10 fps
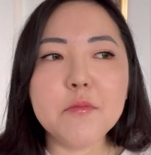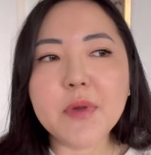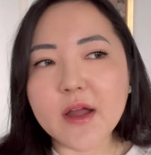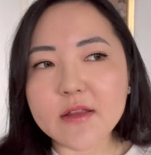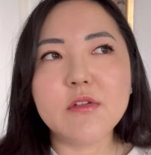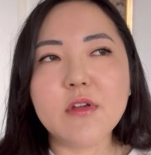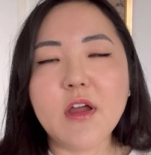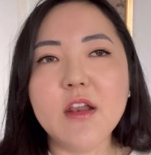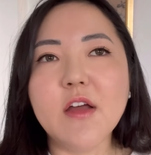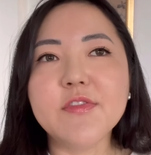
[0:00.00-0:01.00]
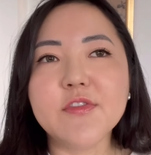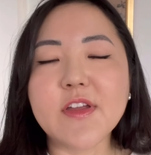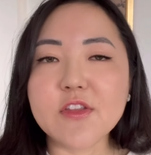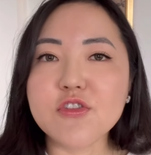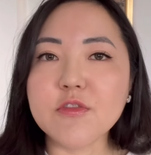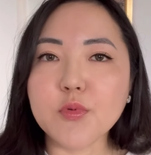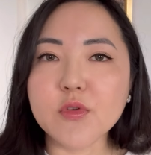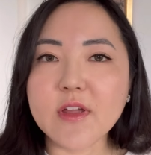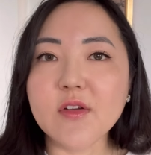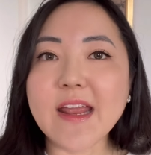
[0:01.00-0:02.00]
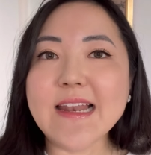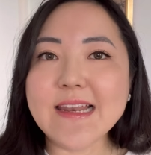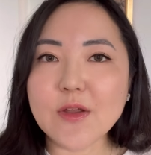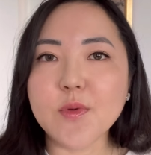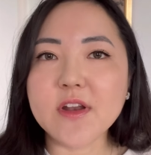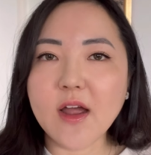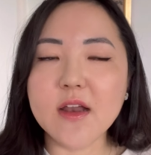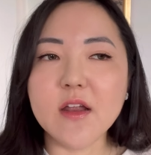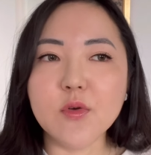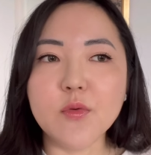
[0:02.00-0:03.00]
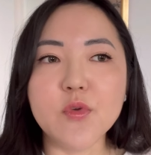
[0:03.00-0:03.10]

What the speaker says: but I love the fact that she's brought out a liquid eyeliner,